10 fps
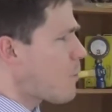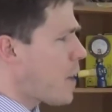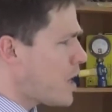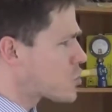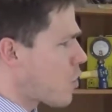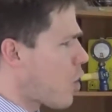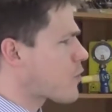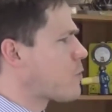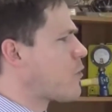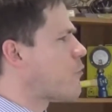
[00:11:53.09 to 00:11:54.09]

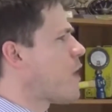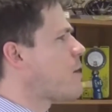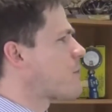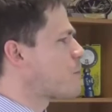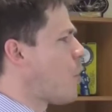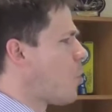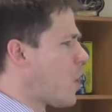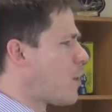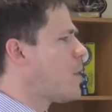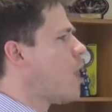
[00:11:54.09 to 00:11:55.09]
Petrarch's most famous
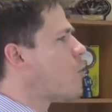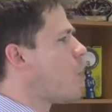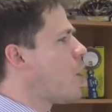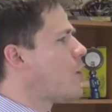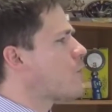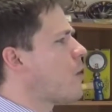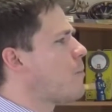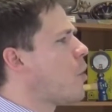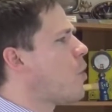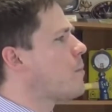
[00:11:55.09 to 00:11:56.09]
poem was a
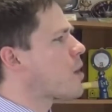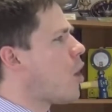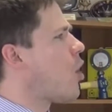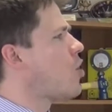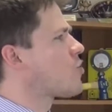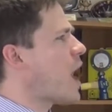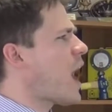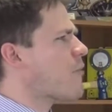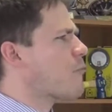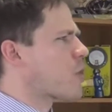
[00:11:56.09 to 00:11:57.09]
poem called
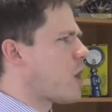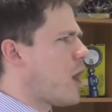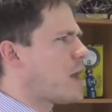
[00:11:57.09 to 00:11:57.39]
Africa,